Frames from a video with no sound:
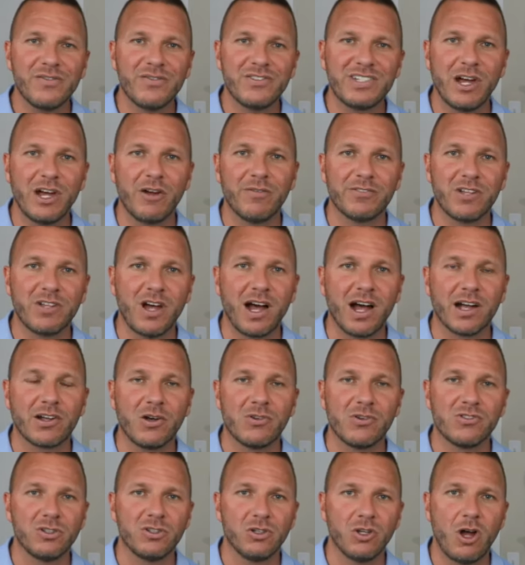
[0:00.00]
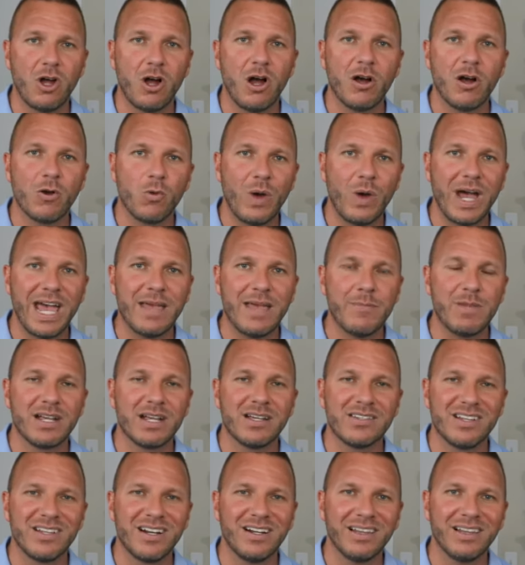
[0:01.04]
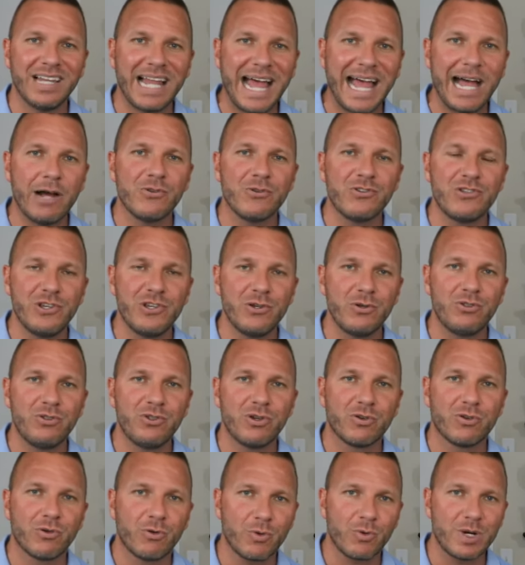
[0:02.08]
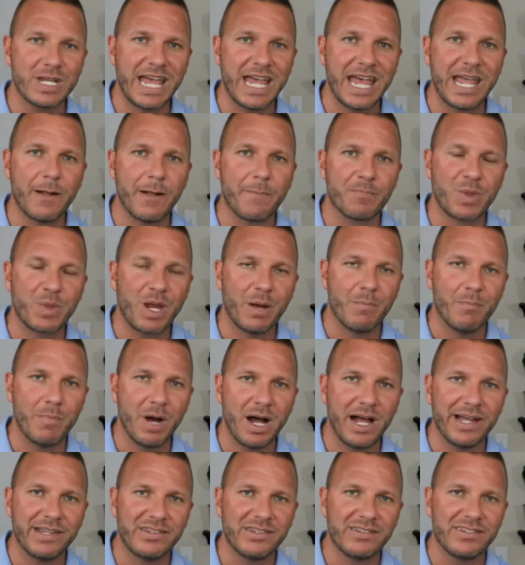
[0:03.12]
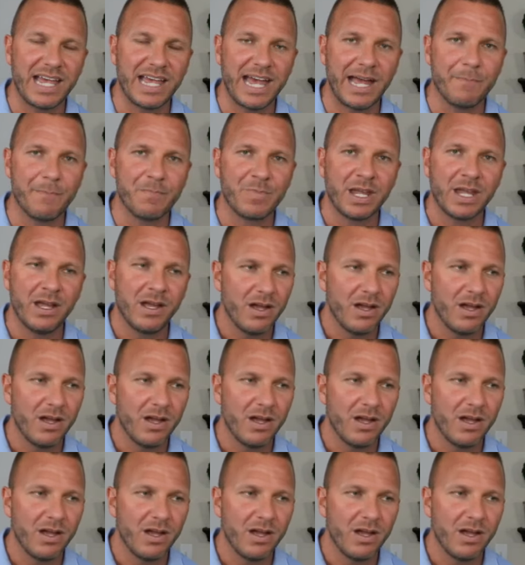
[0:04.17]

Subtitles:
self-talk goes a long way because it allows you to create a mindset